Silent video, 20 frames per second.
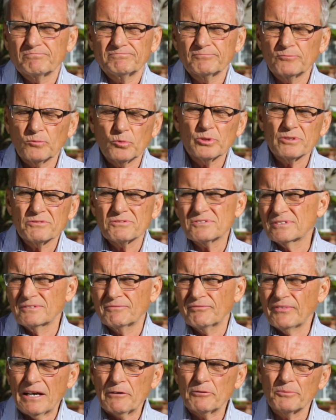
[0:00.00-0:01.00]
worse
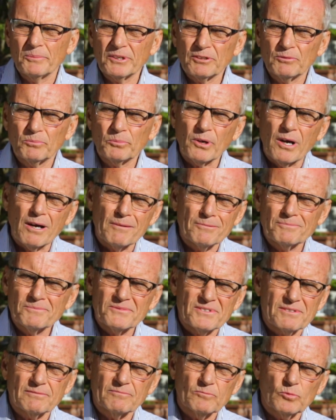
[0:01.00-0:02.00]
environmental
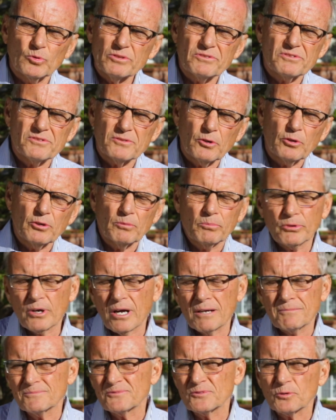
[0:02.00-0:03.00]
problems and worse soil
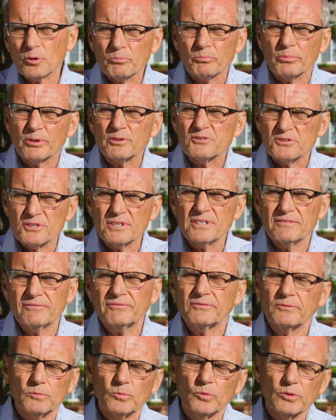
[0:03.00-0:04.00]
problems, or perceived
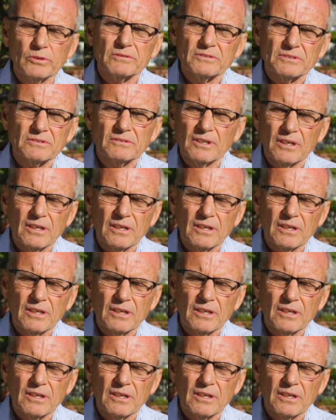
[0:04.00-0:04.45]
worse